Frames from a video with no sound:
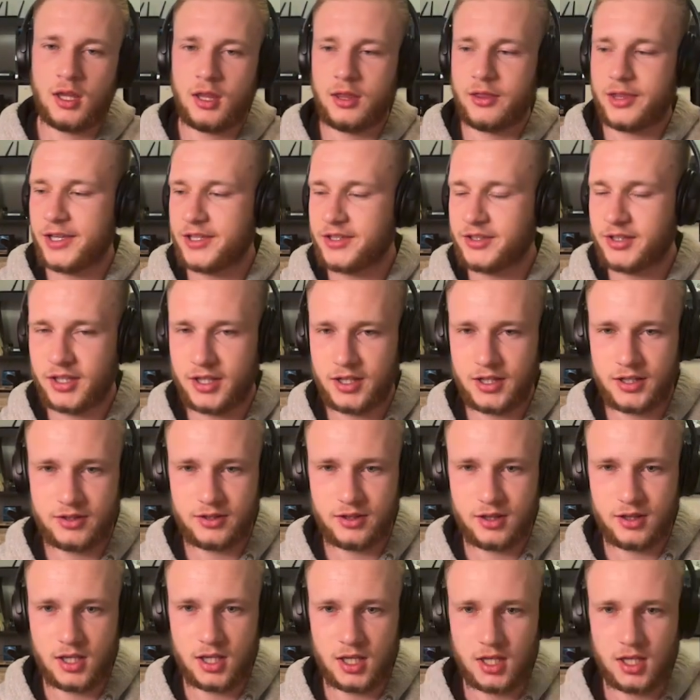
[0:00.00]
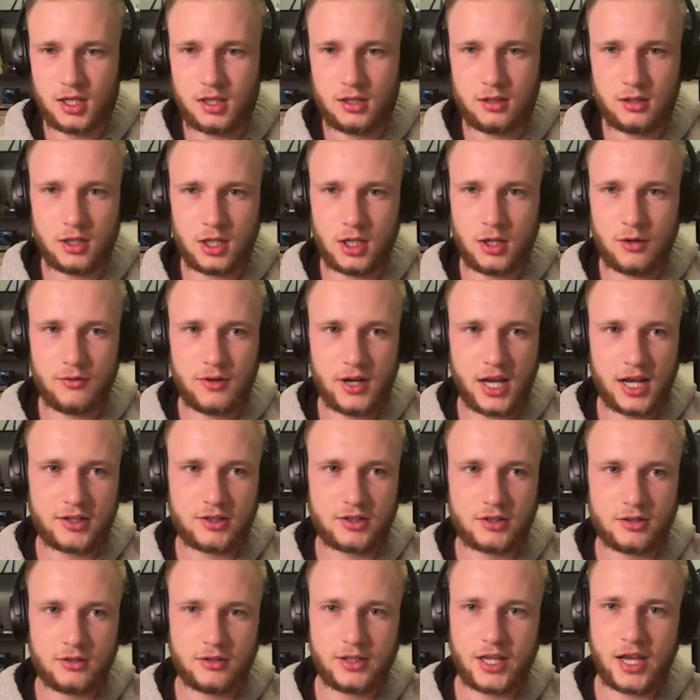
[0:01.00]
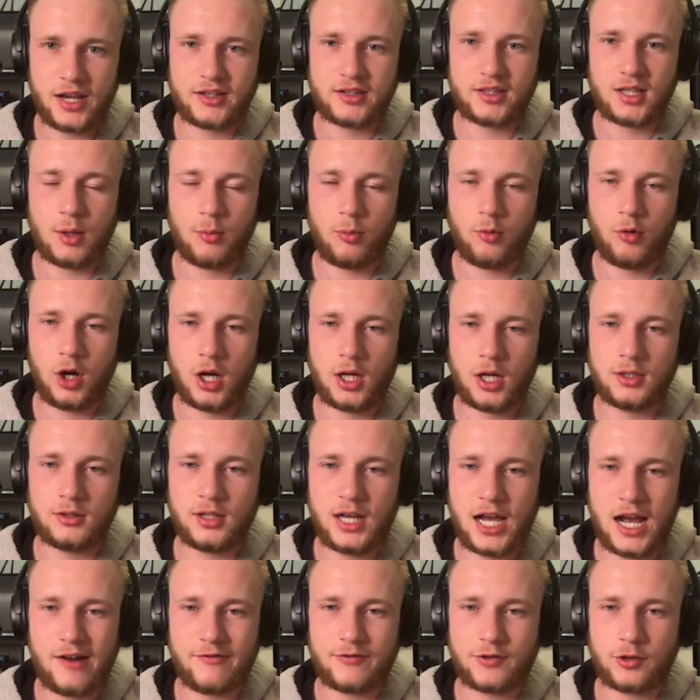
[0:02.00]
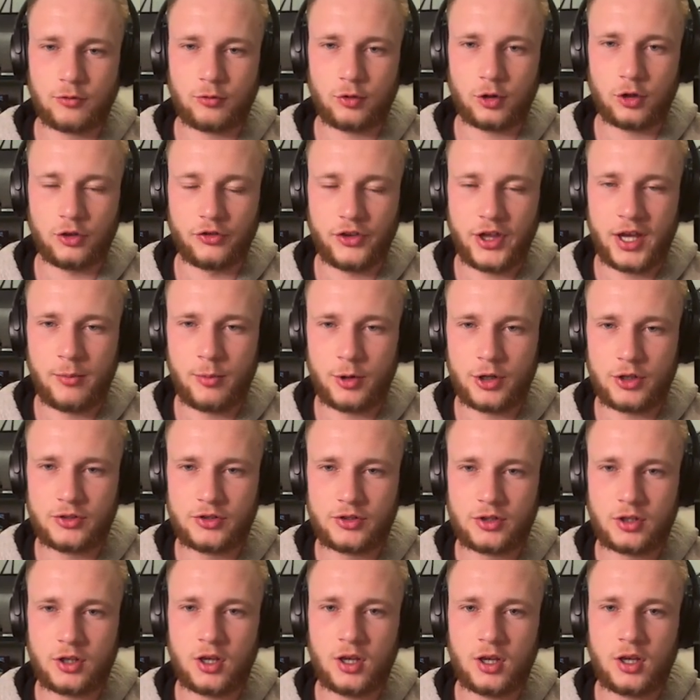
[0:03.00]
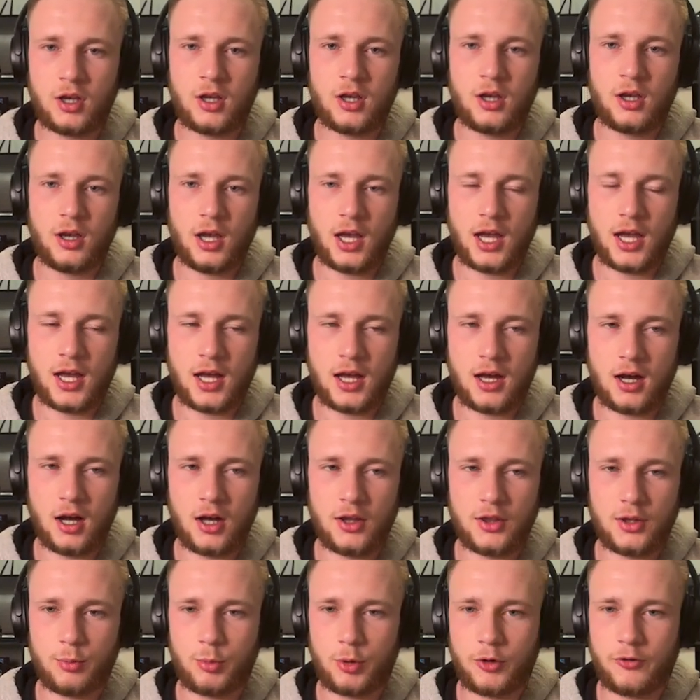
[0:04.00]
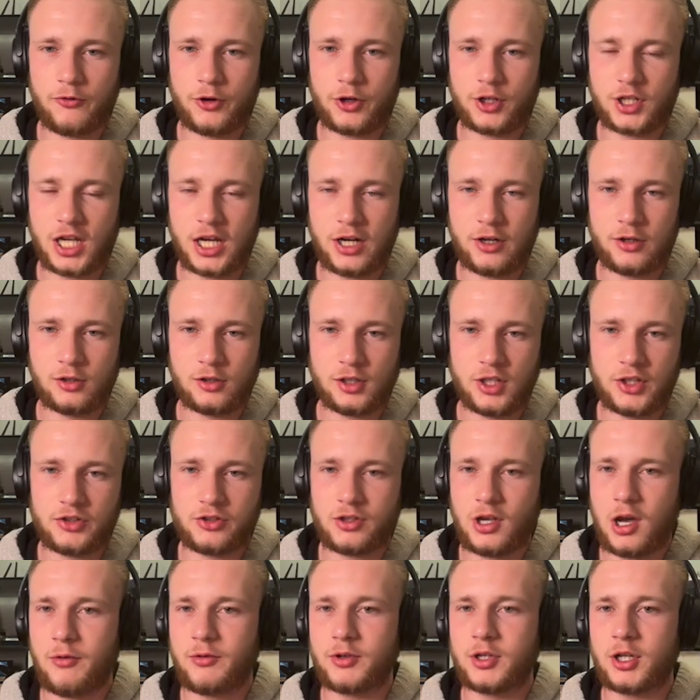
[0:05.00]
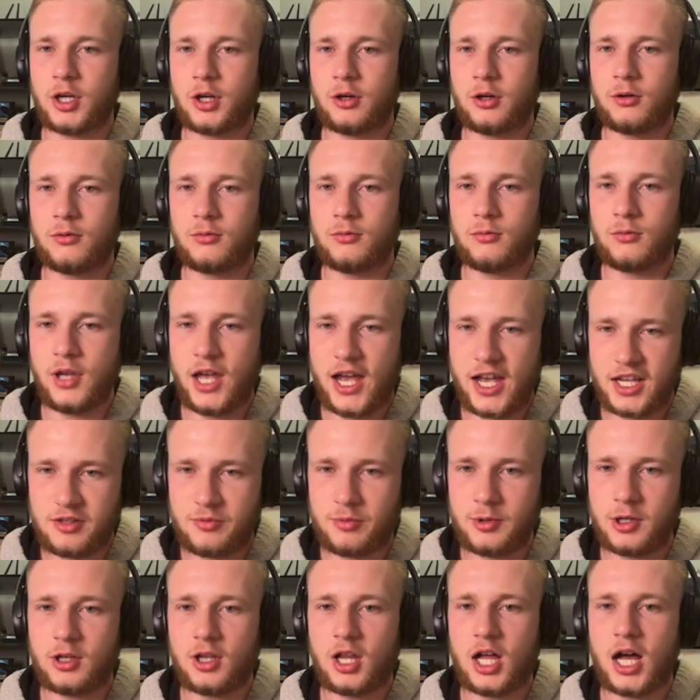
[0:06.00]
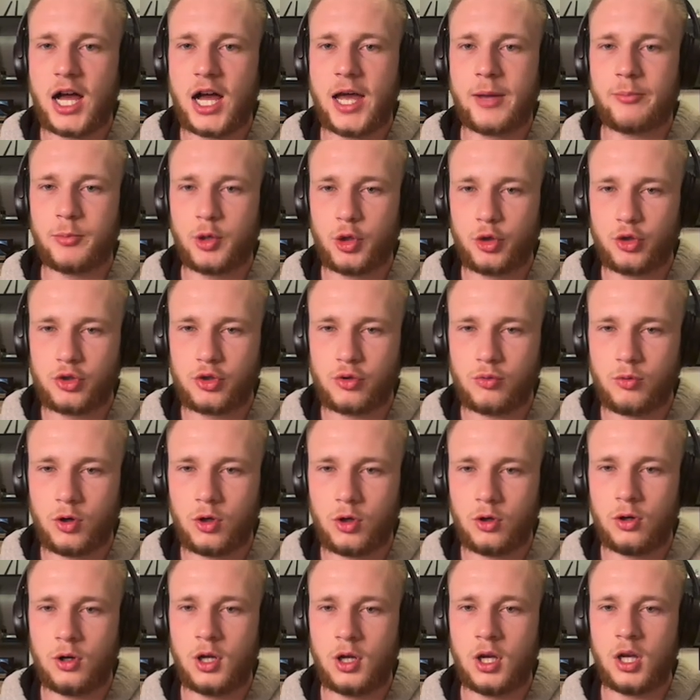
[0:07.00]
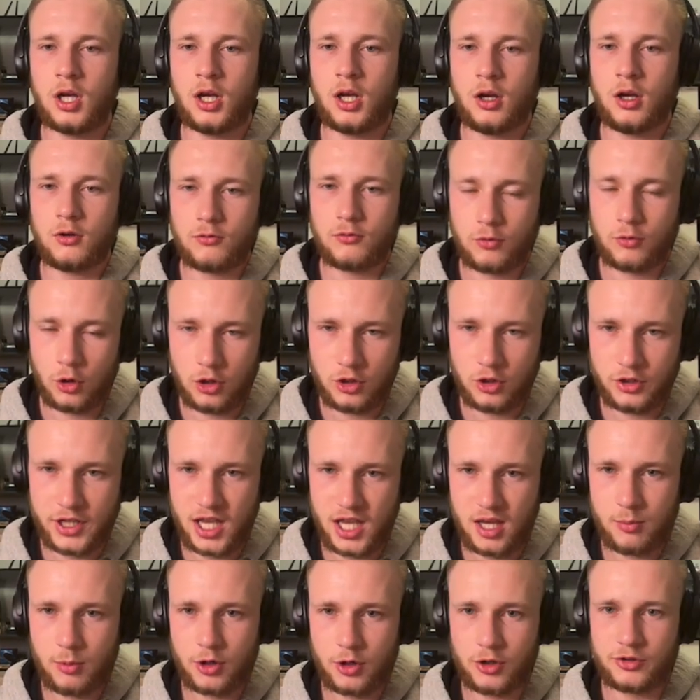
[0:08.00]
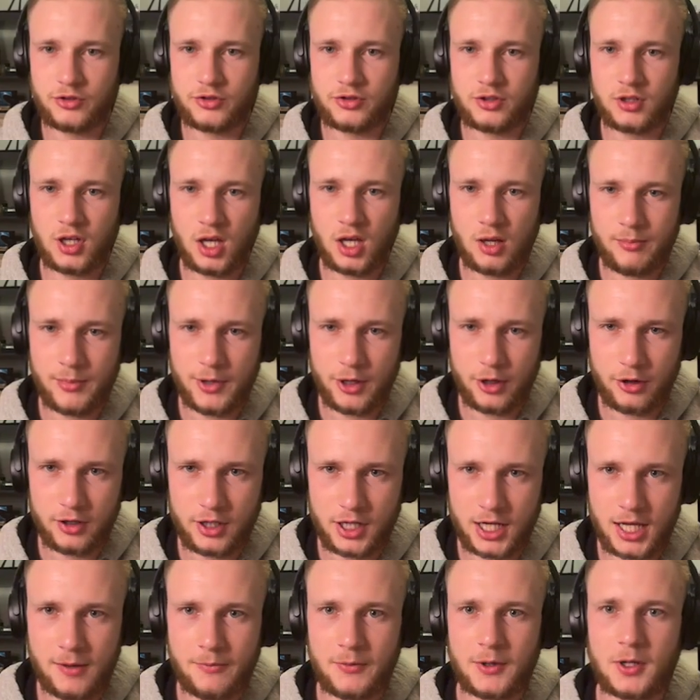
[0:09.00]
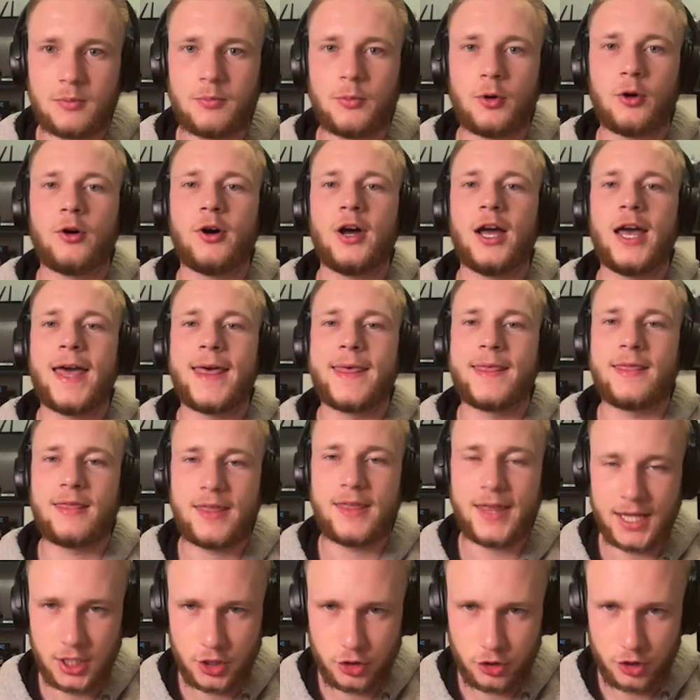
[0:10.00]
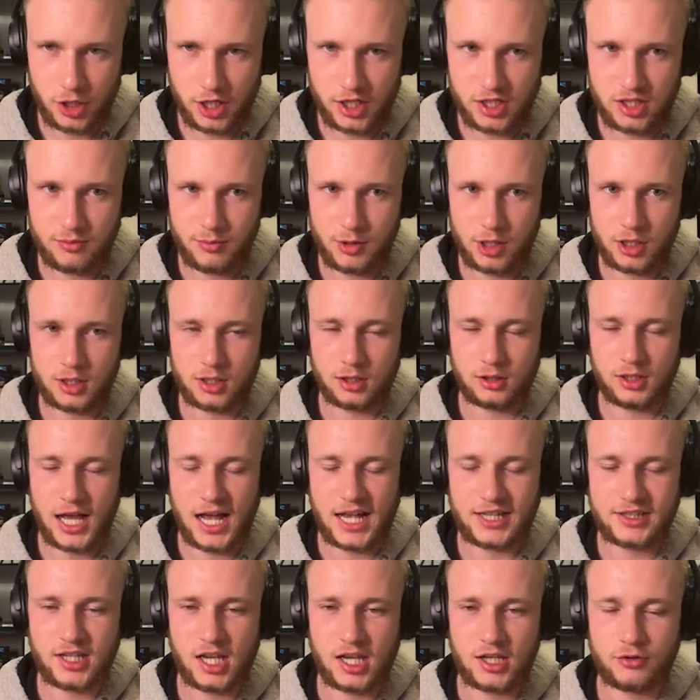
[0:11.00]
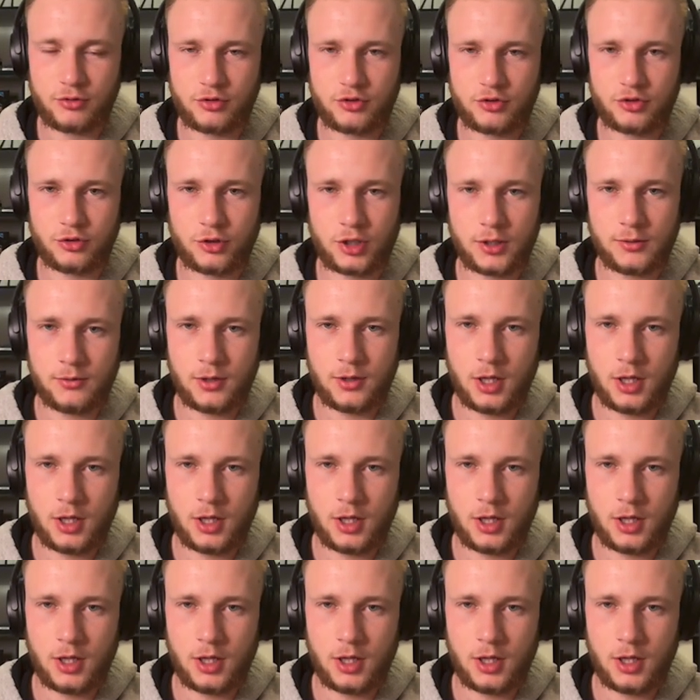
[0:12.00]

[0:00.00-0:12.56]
This is the next up one after Royal Neighbors on the preferred carrier list. So I would go SBLI, Mutual, Royal Neighbors, American Amicable, and then Transamerica last case resort.